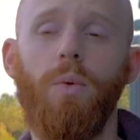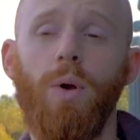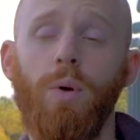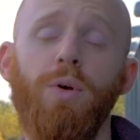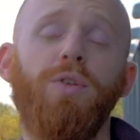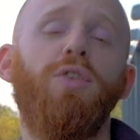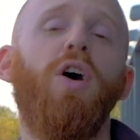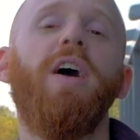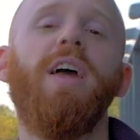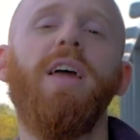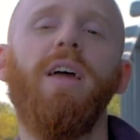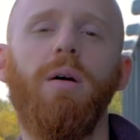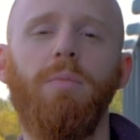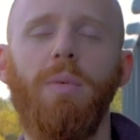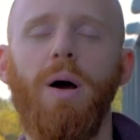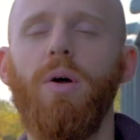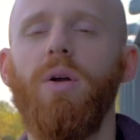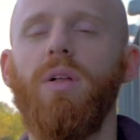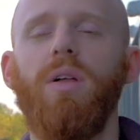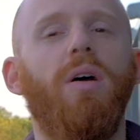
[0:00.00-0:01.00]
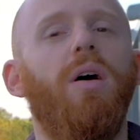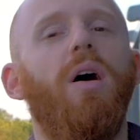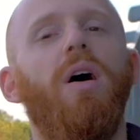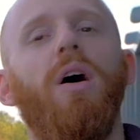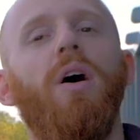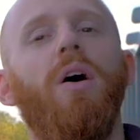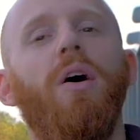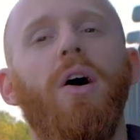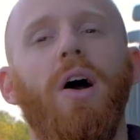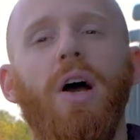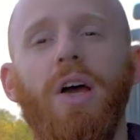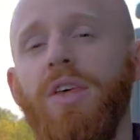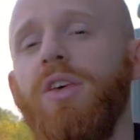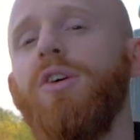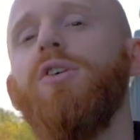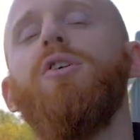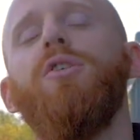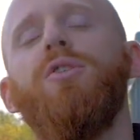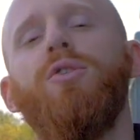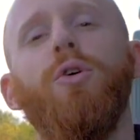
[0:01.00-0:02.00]
When we're talking about a
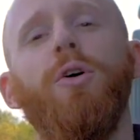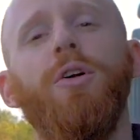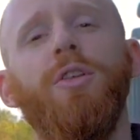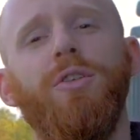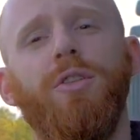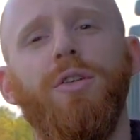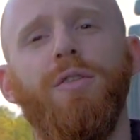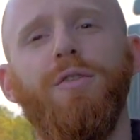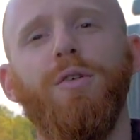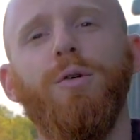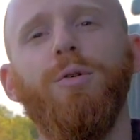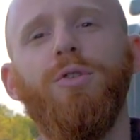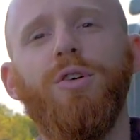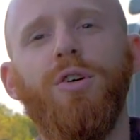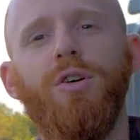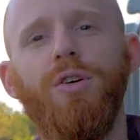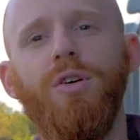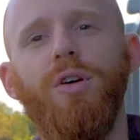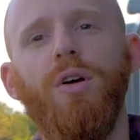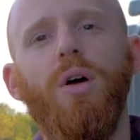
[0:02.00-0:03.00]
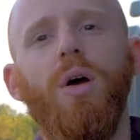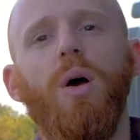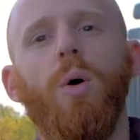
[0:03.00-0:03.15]
year or two into the future,